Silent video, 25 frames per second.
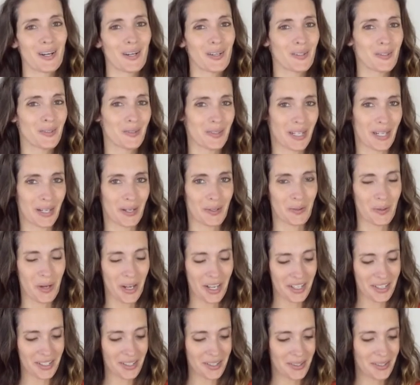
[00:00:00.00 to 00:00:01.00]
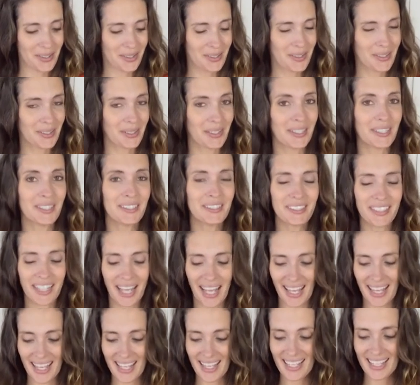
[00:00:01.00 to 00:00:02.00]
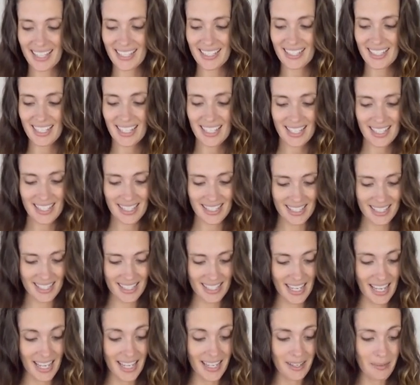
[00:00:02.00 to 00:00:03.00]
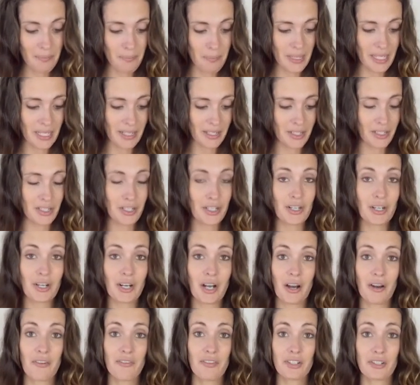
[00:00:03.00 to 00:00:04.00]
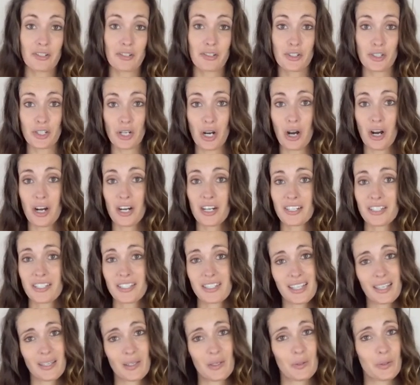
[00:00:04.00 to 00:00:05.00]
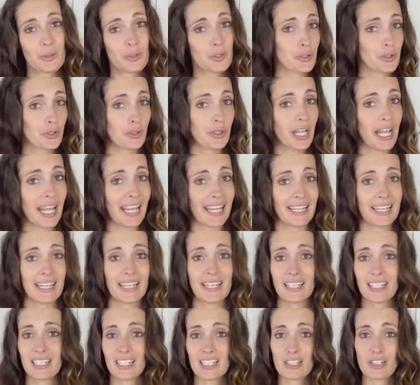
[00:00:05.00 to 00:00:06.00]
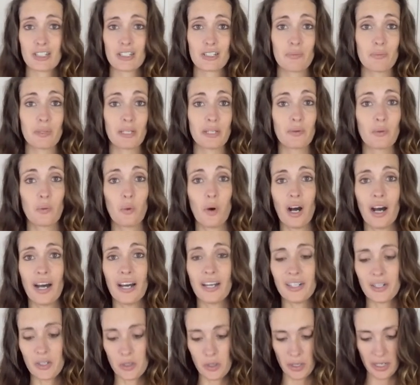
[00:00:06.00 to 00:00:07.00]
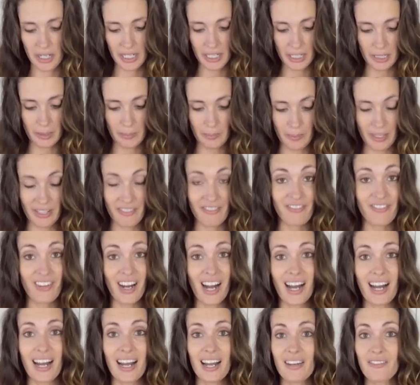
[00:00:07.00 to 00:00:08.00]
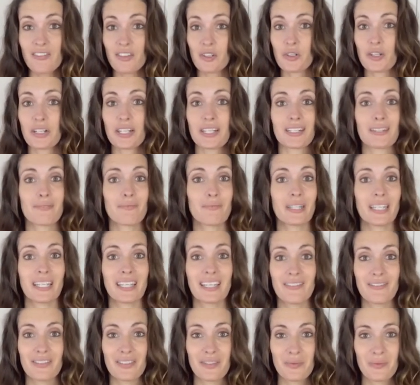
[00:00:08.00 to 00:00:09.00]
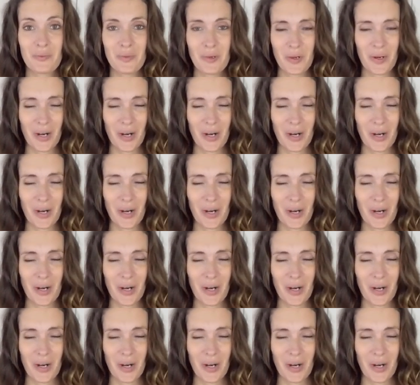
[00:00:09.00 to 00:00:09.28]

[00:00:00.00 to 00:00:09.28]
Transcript: So what I want you to do is take a picture of your jars that you create. It can just be one, or it can be 5, or it can be even